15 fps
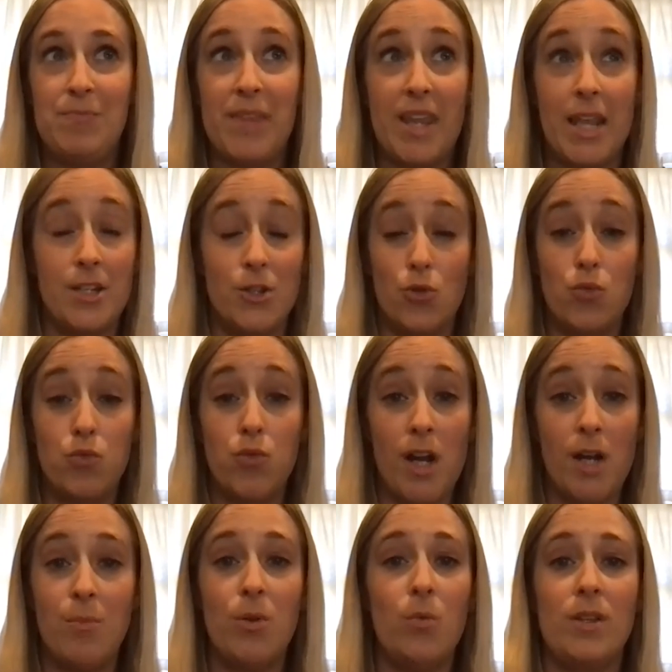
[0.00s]

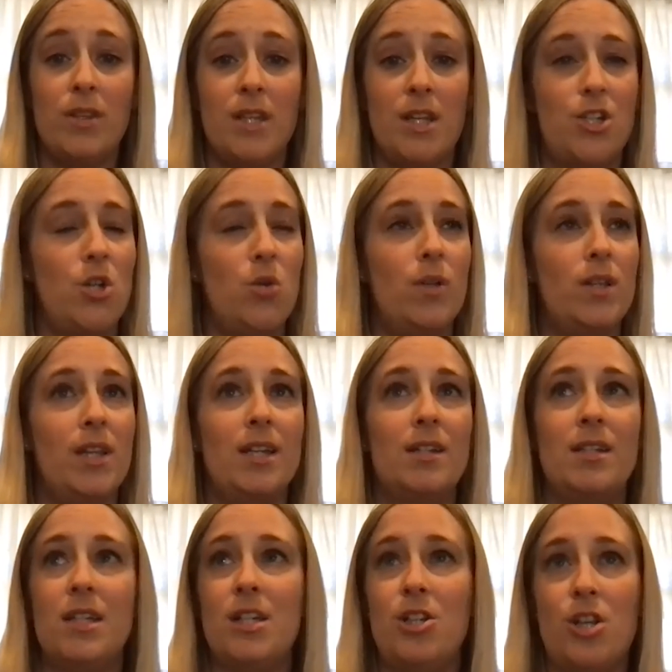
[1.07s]
incredible what they do. And like
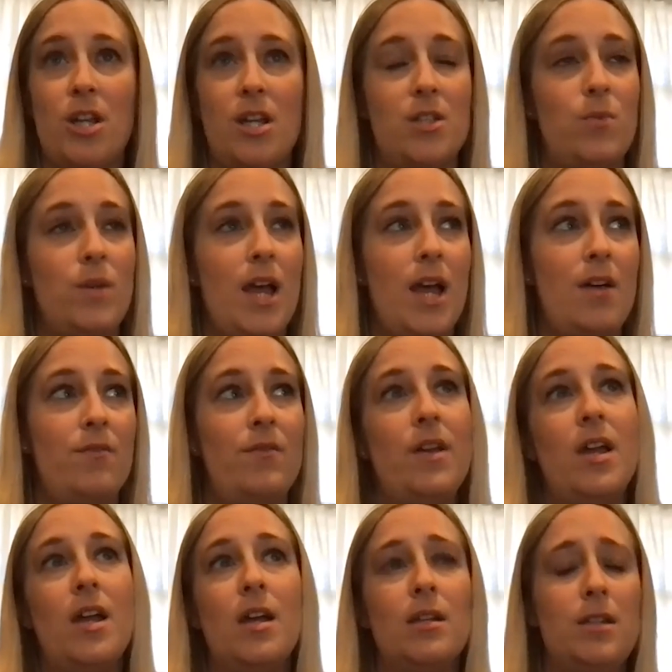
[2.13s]
DJs, we have
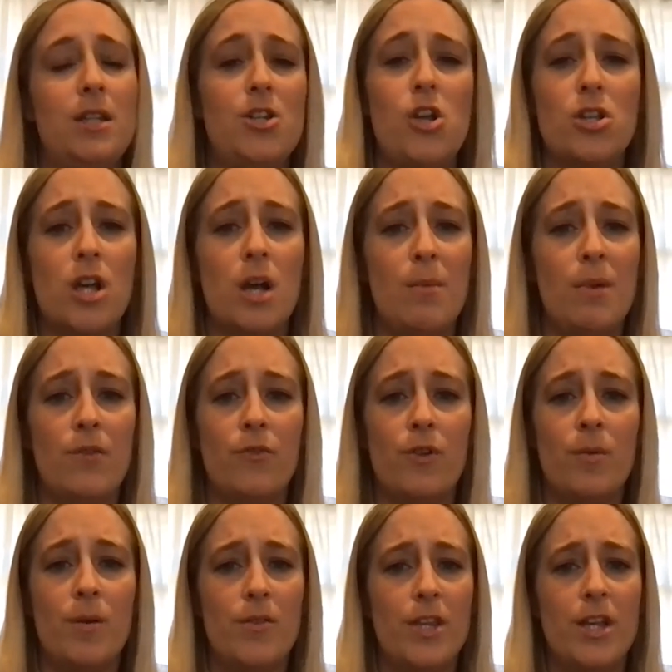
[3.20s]
DJs coming
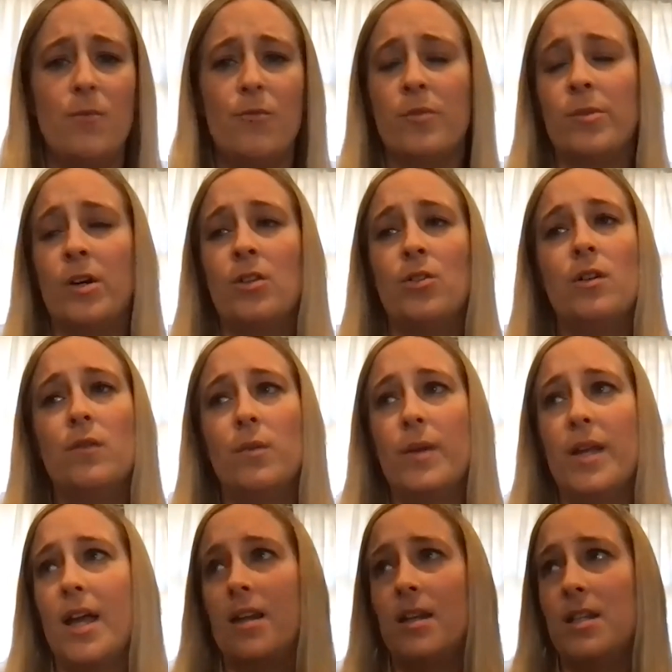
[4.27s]
from, they come from all over. We
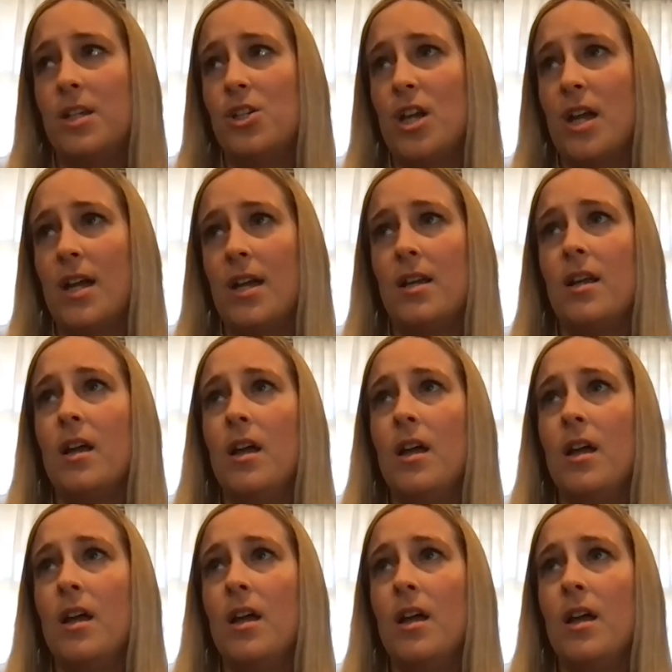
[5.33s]
had a DJ